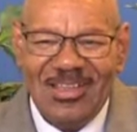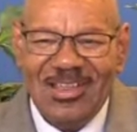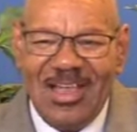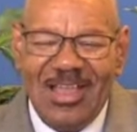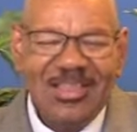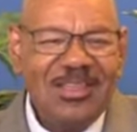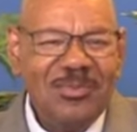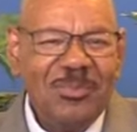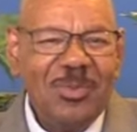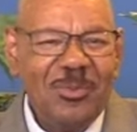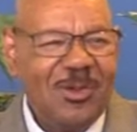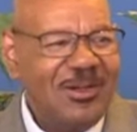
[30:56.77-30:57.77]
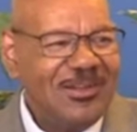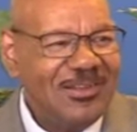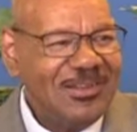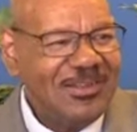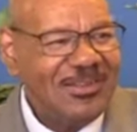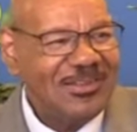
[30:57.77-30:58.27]
I could be wrong,
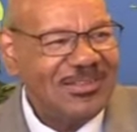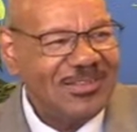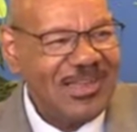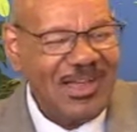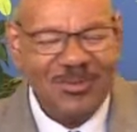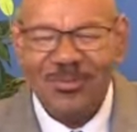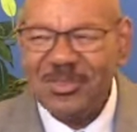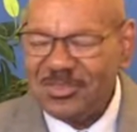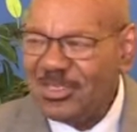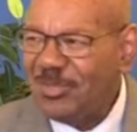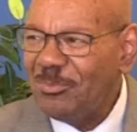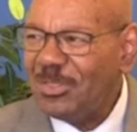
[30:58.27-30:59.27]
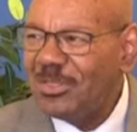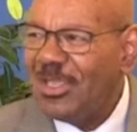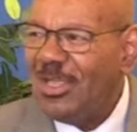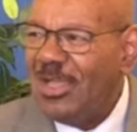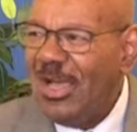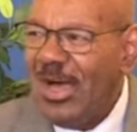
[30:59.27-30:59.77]
obviously, but
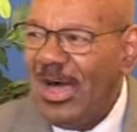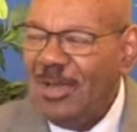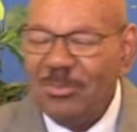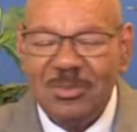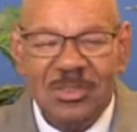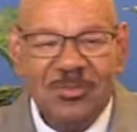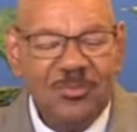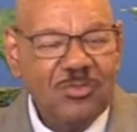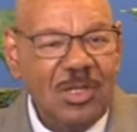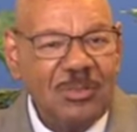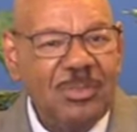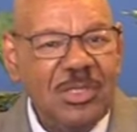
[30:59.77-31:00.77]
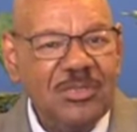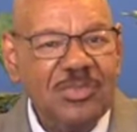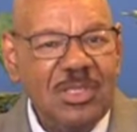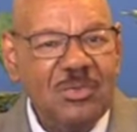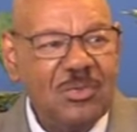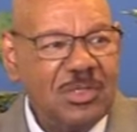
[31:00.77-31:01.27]
I believe Trump is
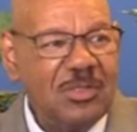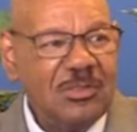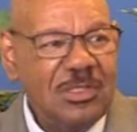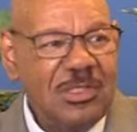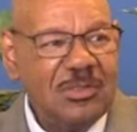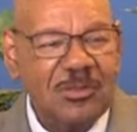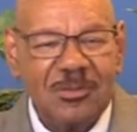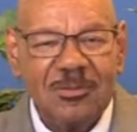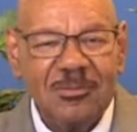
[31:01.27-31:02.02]
a real leader.